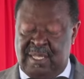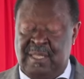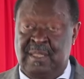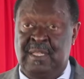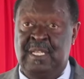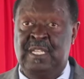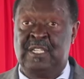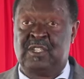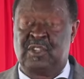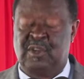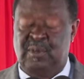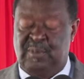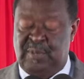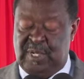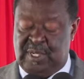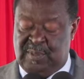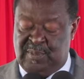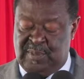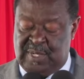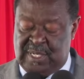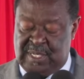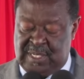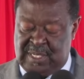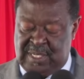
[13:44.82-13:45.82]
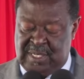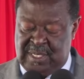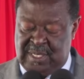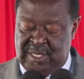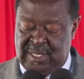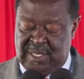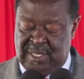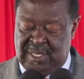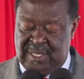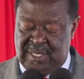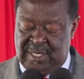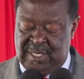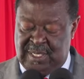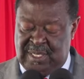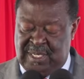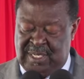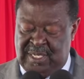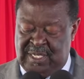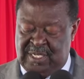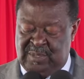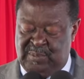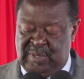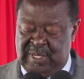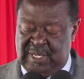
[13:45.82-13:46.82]
This commitment
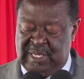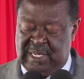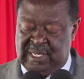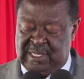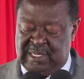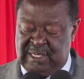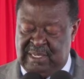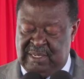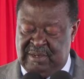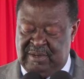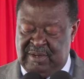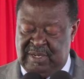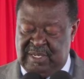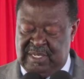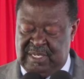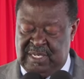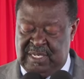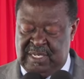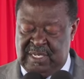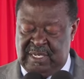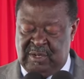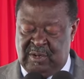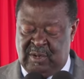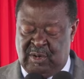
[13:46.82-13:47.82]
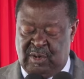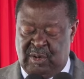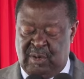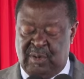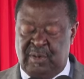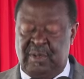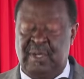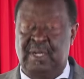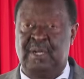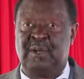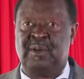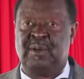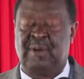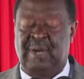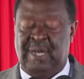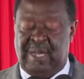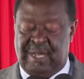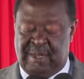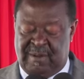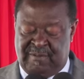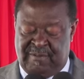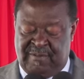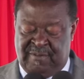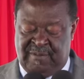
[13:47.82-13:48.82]
is being accelerated in order to
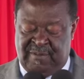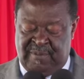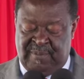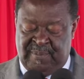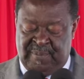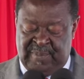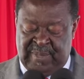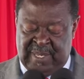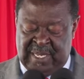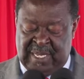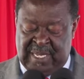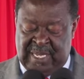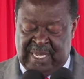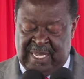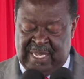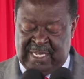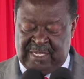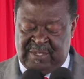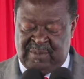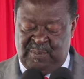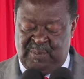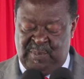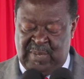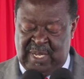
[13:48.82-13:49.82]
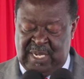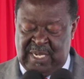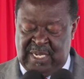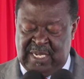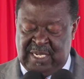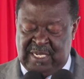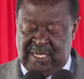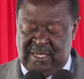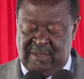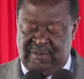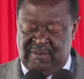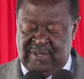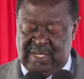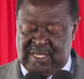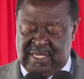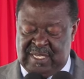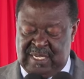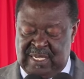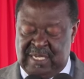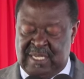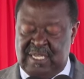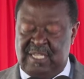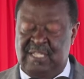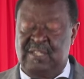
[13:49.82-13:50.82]
have as many TVET
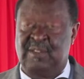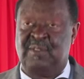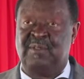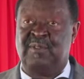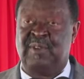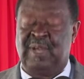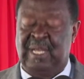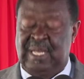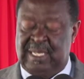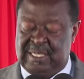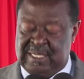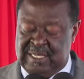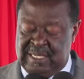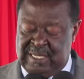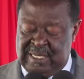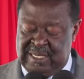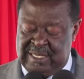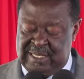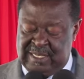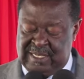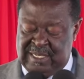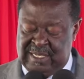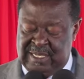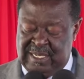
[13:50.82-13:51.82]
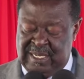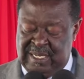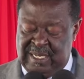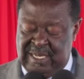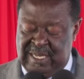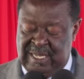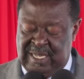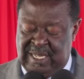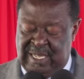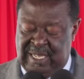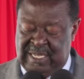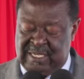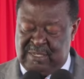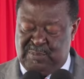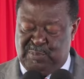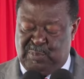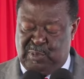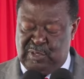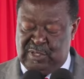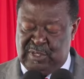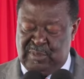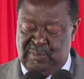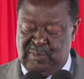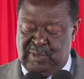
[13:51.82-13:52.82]
centers of excellence as
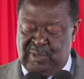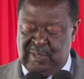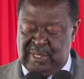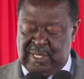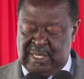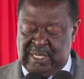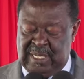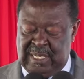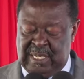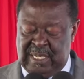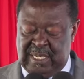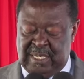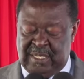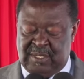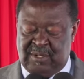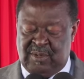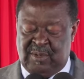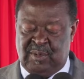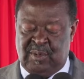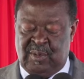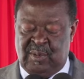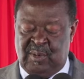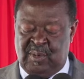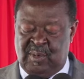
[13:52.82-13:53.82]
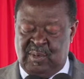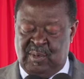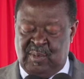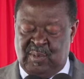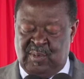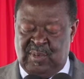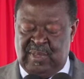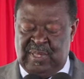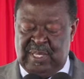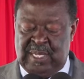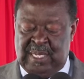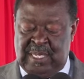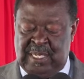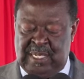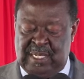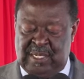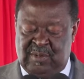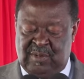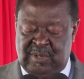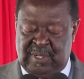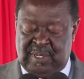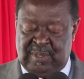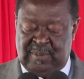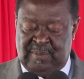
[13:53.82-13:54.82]
possible in liaison with
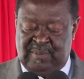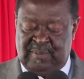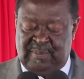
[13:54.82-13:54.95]
industry.